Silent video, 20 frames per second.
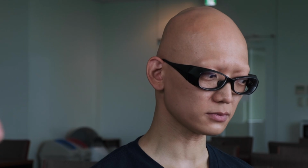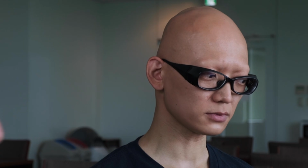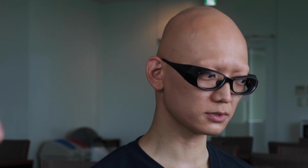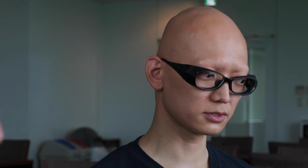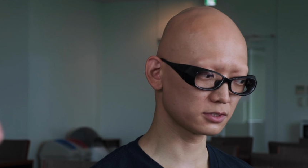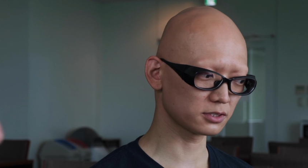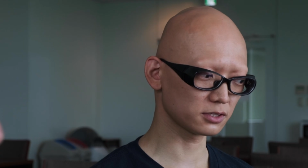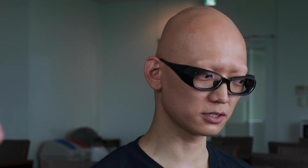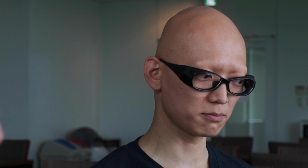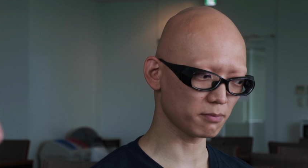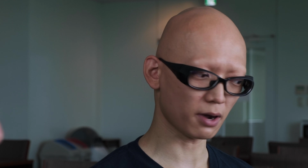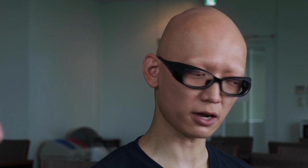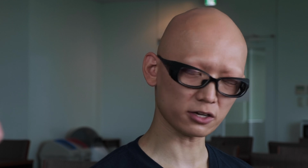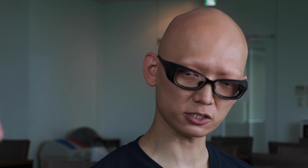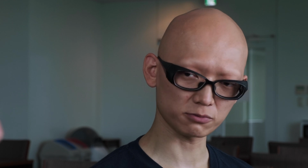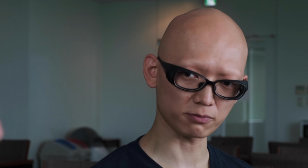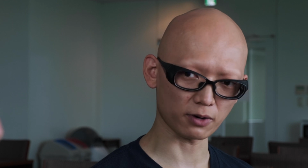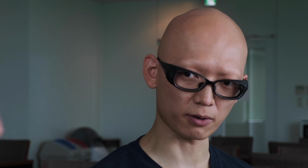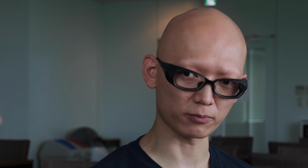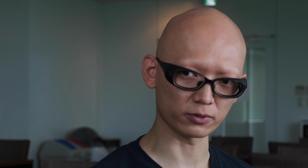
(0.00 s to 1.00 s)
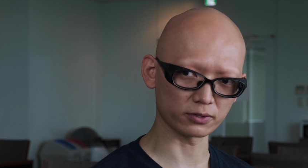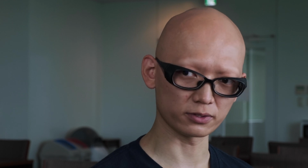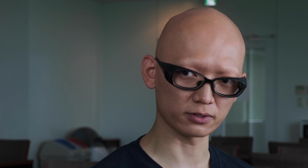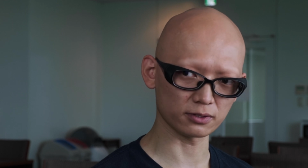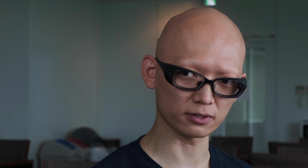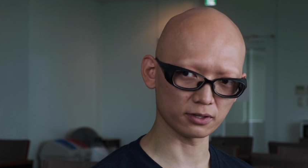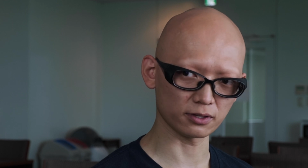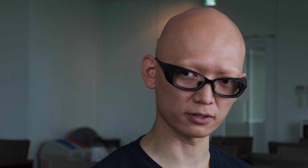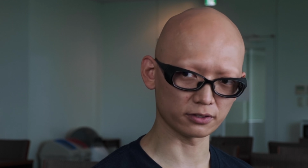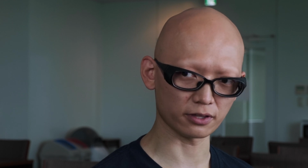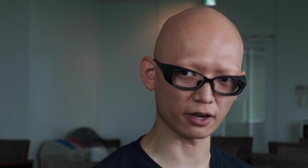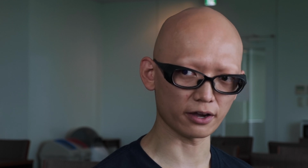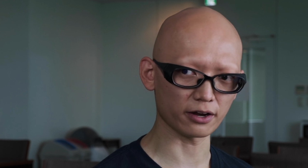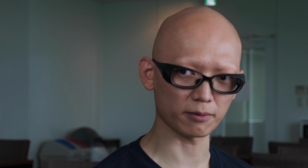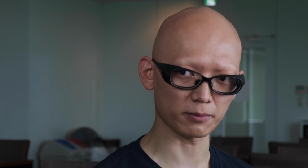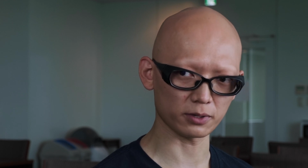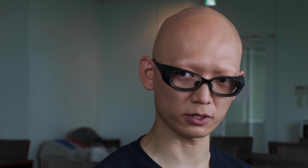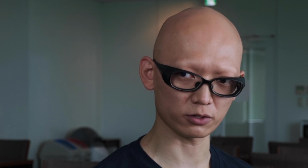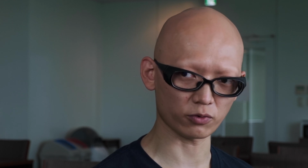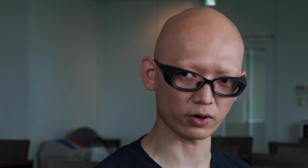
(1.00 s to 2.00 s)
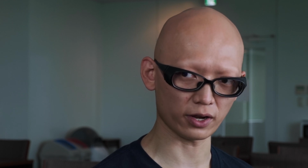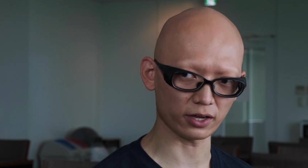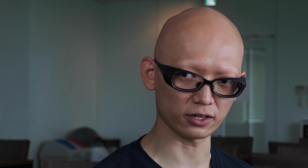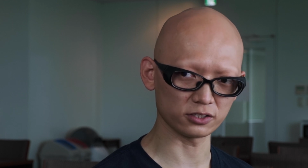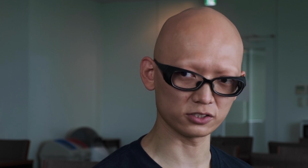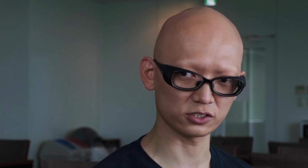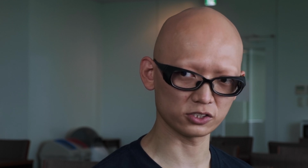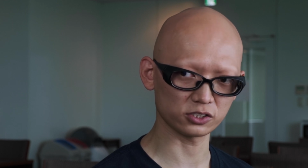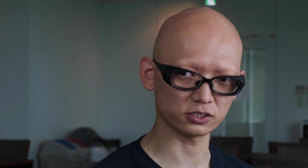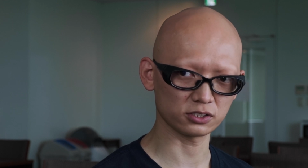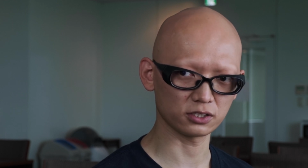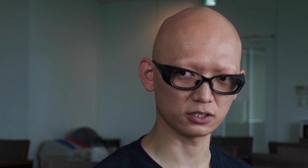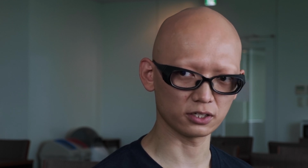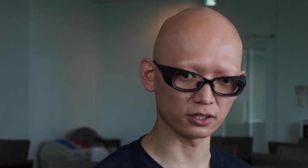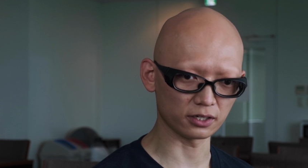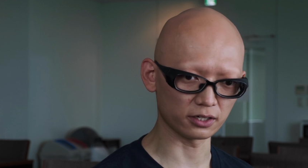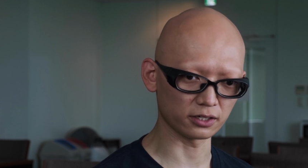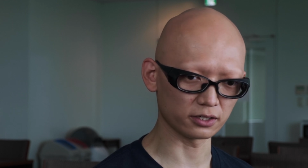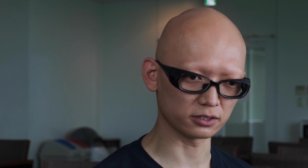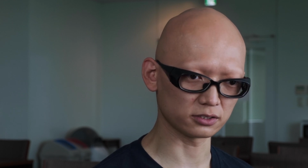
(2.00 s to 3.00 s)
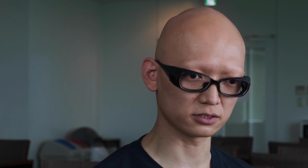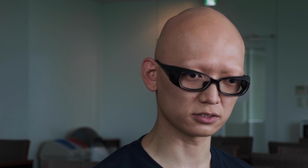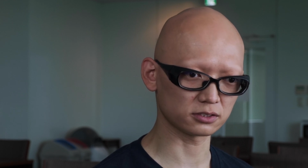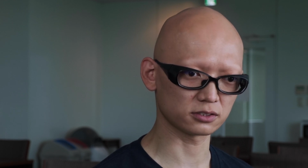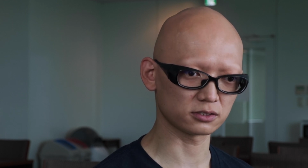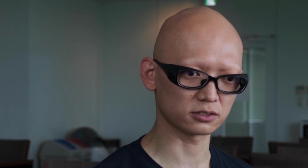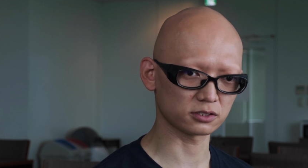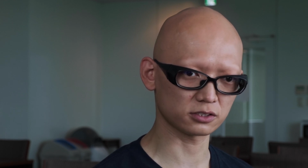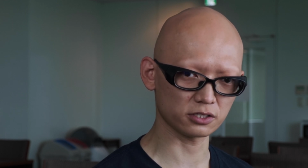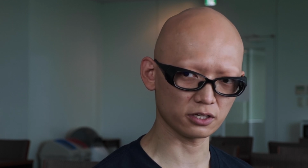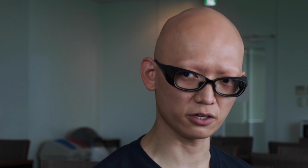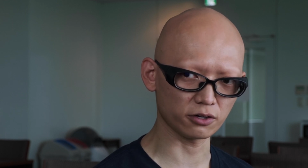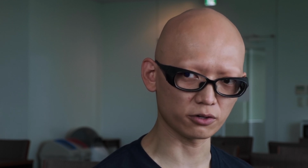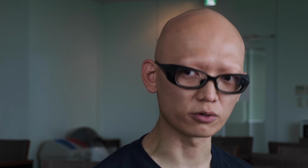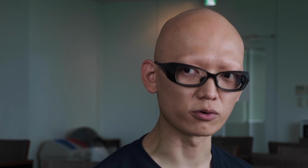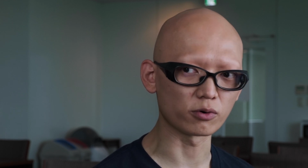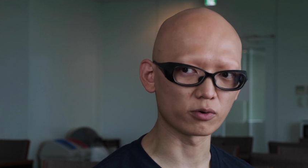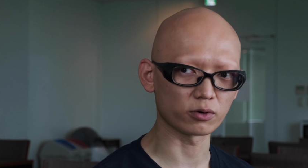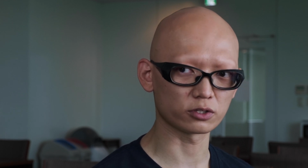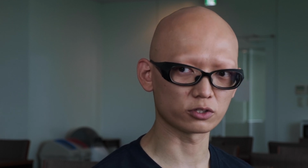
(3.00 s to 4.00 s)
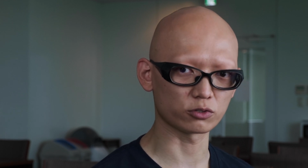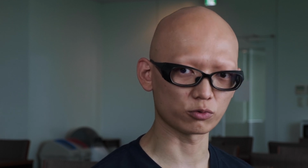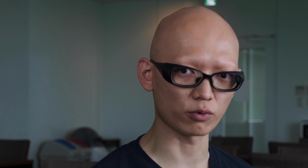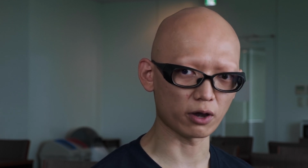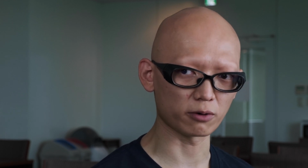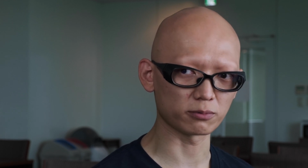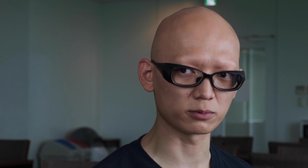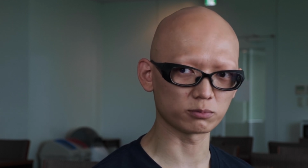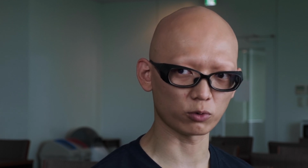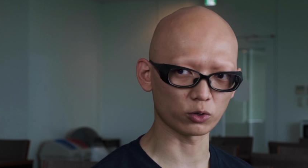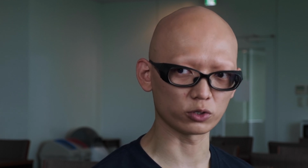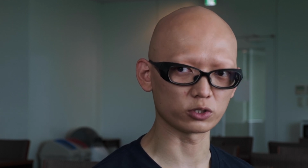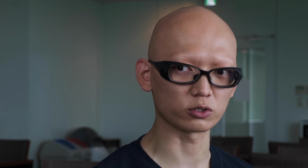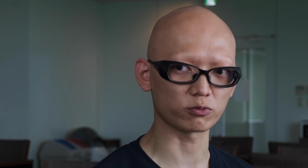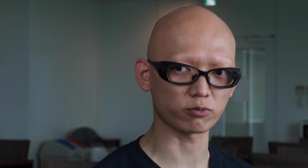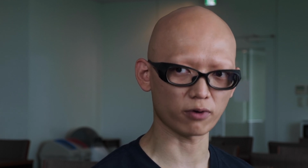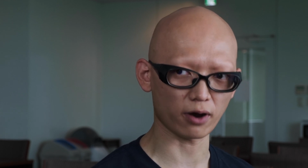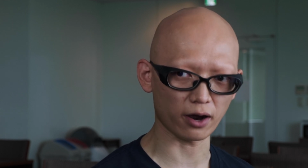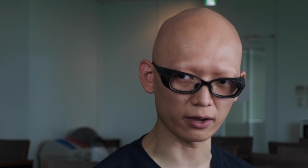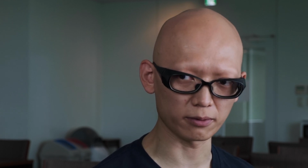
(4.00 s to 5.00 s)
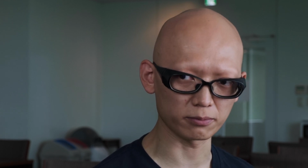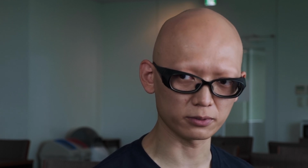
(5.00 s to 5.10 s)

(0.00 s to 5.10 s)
the maximum dynamic range is still 12.5